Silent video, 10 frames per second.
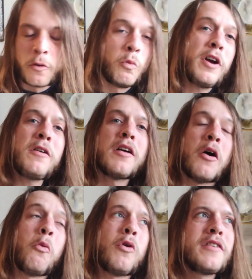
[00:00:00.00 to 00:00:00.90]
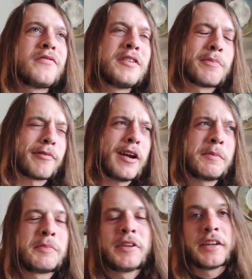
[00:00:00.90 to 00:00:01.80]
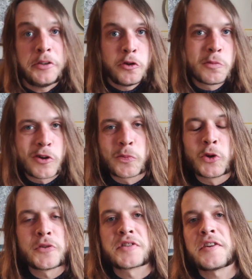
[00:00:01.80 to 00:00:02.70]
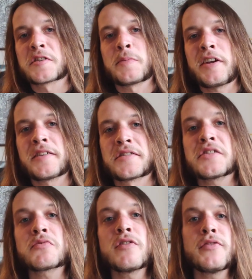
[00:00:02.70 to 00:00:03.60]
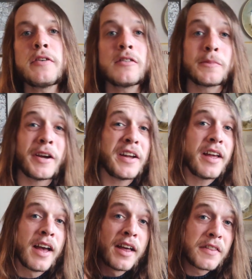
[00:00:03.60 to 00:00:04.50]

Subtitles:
Well, one of the probably innumerable suspects is revealed by